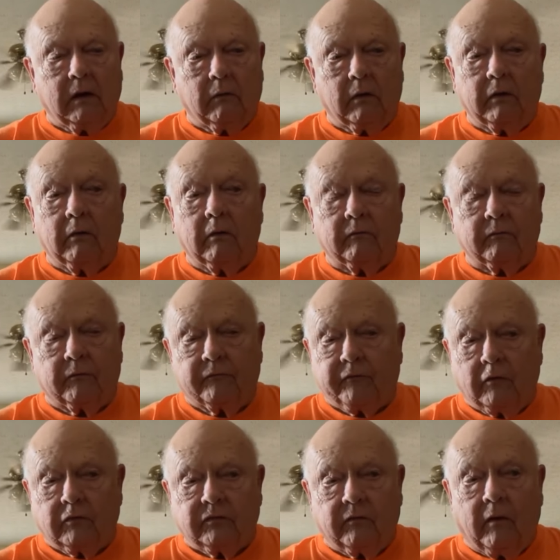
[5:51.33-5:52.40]
Well,
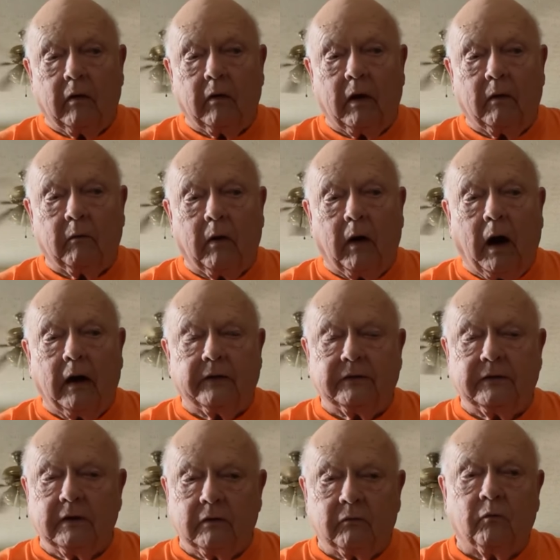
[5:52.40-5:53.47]
first of all, I
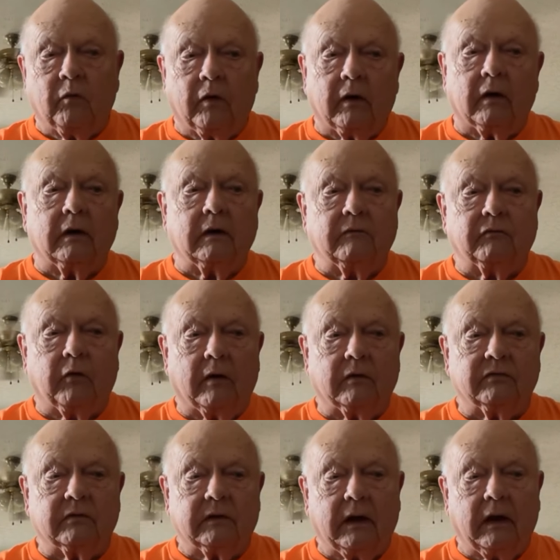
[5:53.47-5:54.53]
didn't want to leave
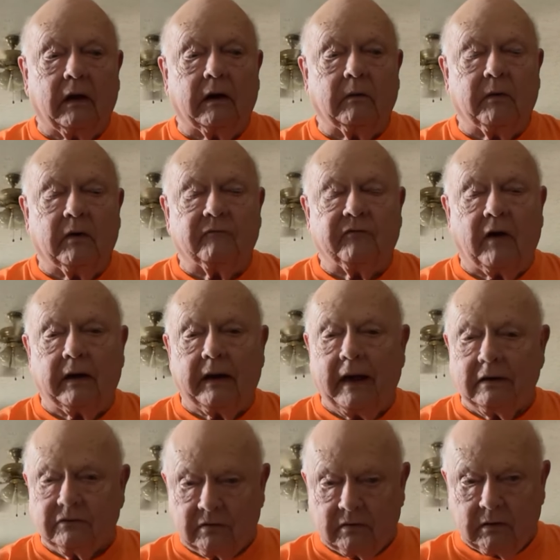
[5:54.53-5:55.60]
Grayson County, but
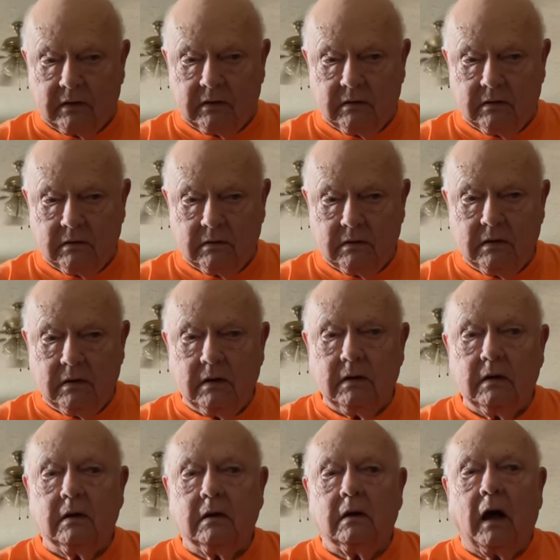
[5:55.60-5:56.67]
financially,
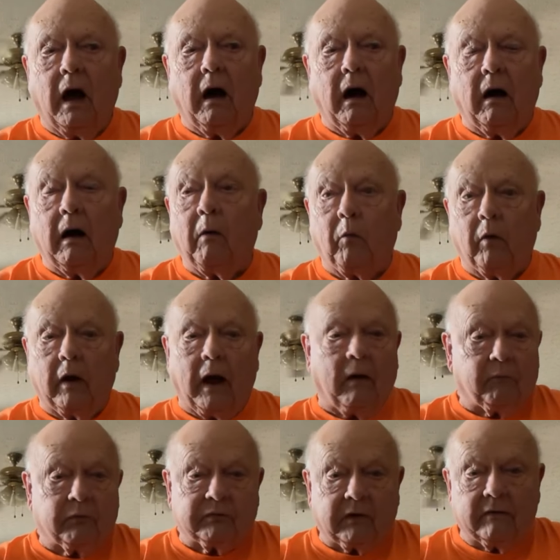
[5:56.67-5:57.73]
I
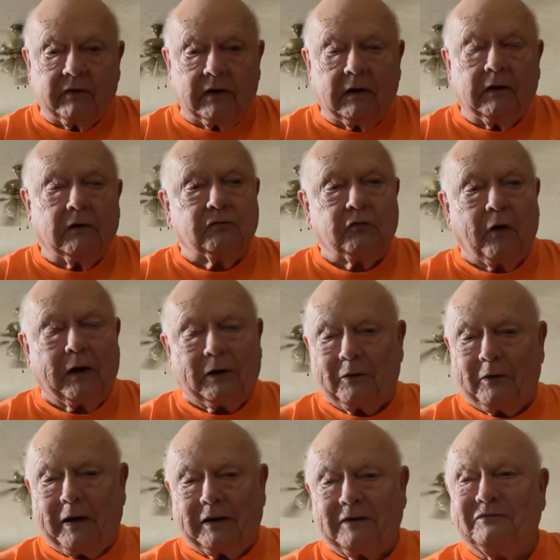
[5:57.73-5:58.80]
was living in a trailer.
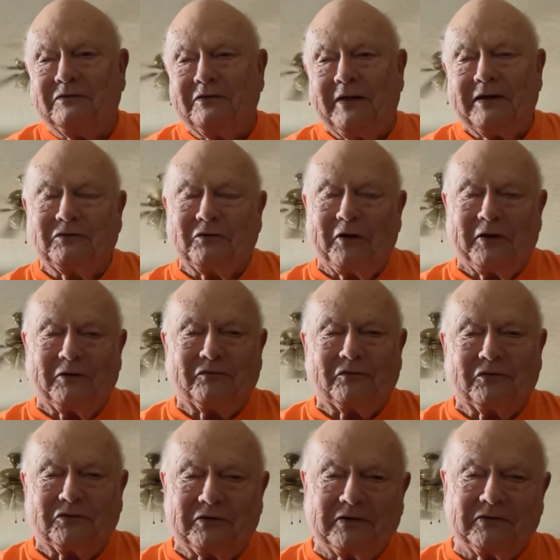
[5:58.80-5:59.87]
I lived in that trailer for
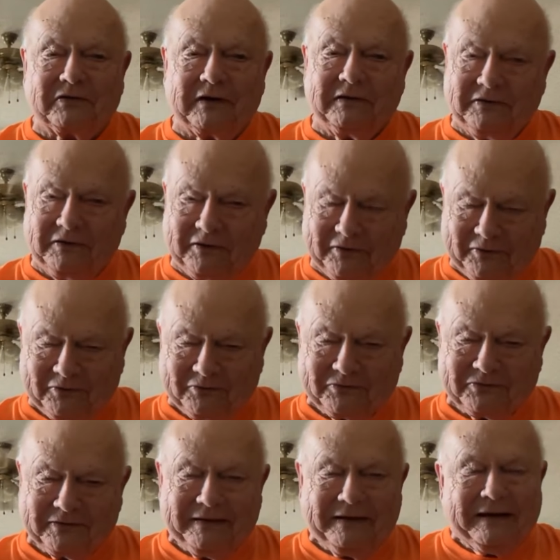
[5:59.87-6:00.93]
16
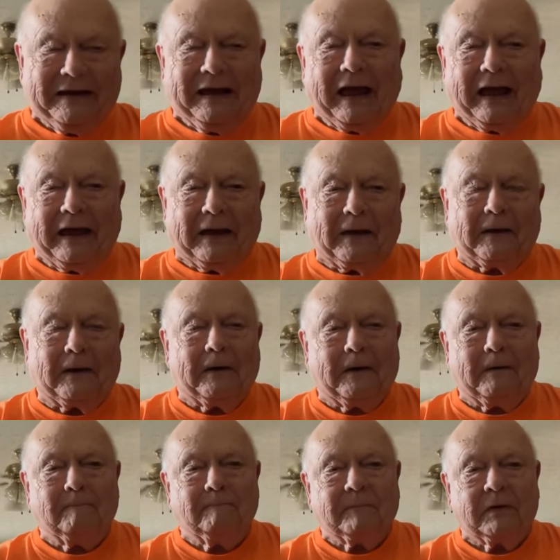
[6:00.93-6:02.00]
years, and
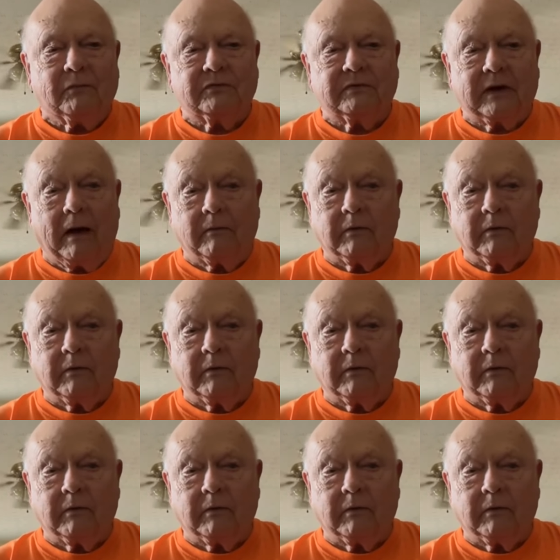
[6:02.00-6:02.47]
it was time